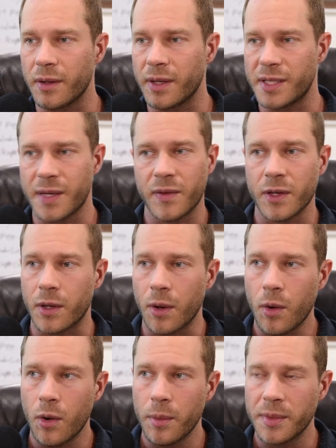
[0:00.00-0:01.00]
Like, is everything good at
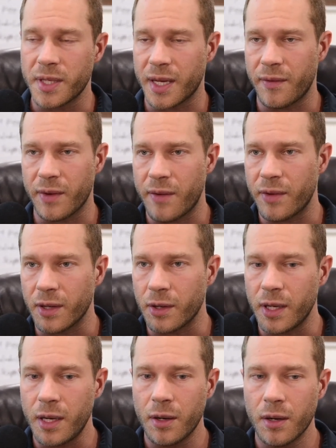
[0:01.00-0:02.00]
home? Is like every everything good
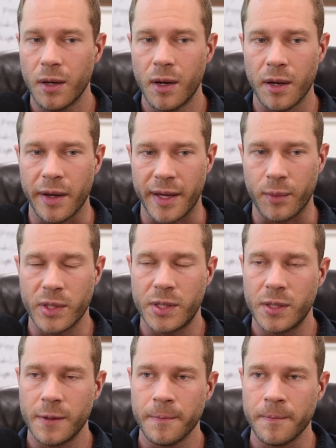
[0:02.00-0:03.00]
here? Like,
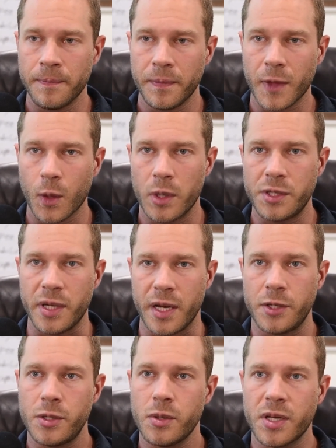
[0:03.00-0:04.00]
what's what's an
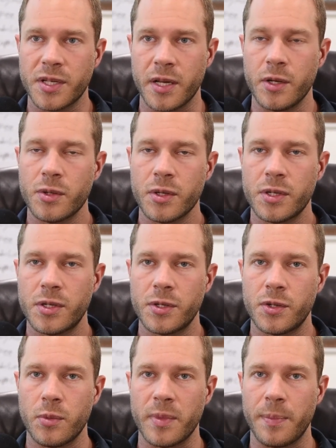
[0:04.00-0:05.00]
issue? Because I usually just
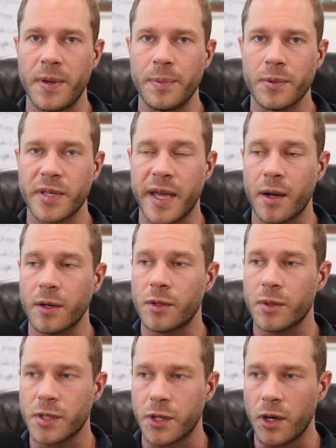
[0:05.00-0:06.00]
assume that people's character
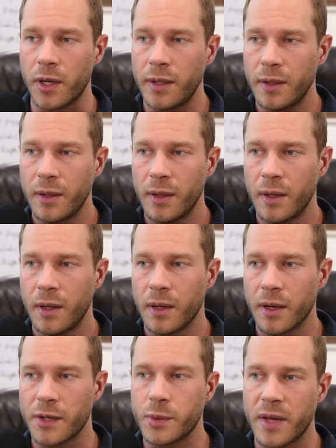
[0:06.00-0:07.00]
is good
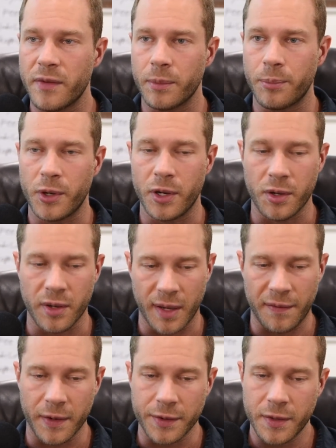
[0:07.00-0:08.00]
because we have a pretty good like
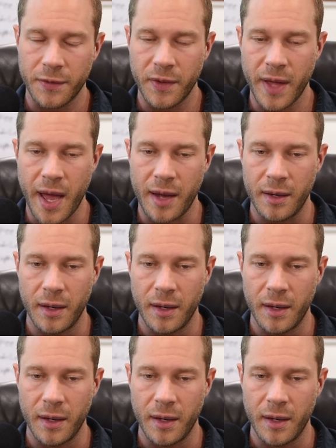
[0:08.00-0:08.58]
filter for that.